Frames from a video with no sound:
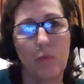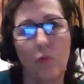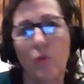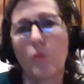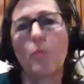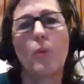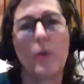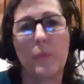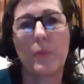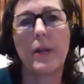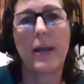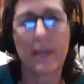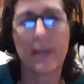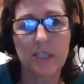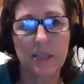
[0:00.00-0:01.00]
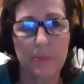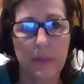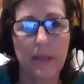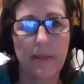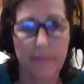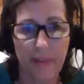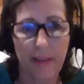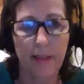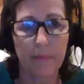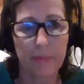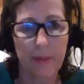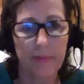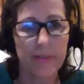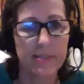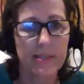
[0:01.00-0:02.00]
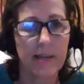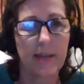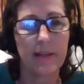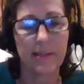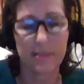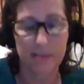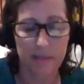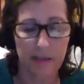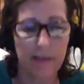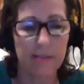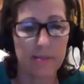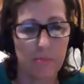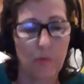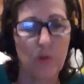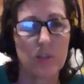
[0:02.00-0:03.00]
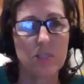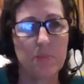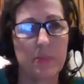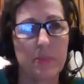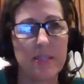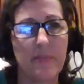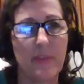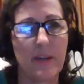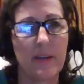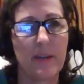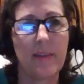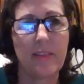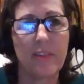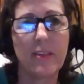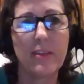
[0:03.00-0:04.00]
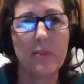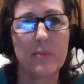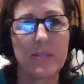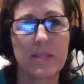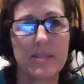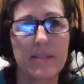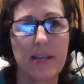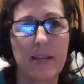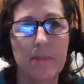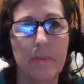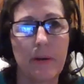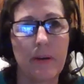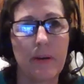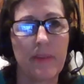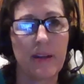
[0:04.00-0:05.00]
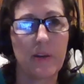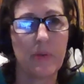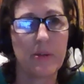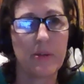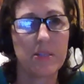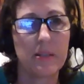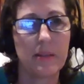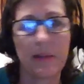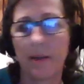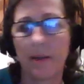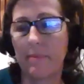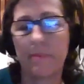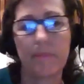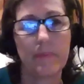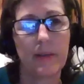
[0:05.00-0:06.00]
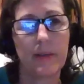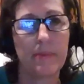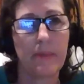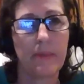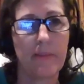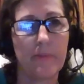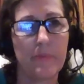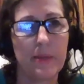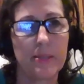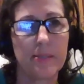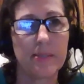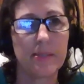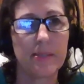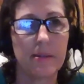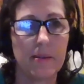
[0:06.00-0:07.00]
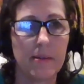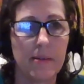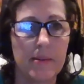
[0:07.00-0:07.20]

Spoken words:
or what would actually be developed on the site is more specific. And I think there was a second part of that question that I may have missed.